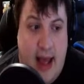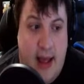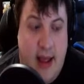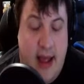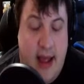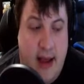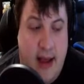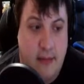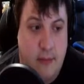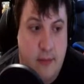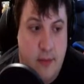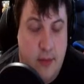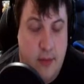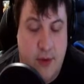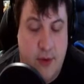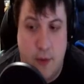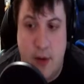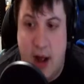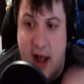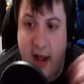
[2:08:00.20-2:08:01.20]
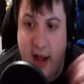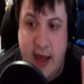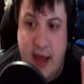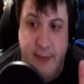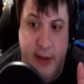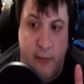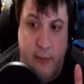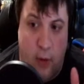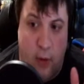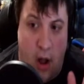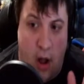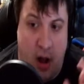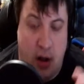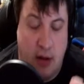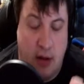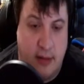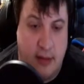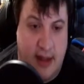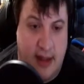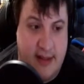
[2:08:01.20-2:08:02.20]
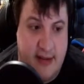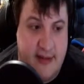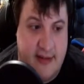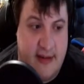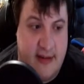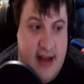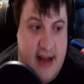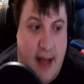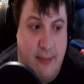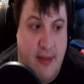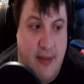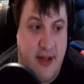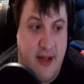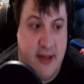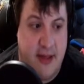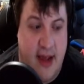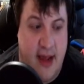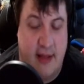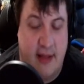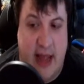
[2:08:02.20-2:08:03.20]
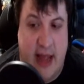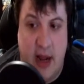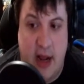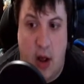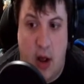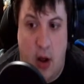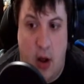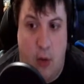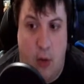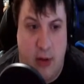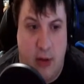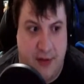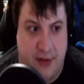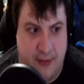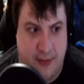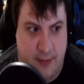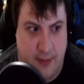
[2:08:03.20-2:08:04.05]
and do not get me wrong, like, this is not me saying, like, oh, well,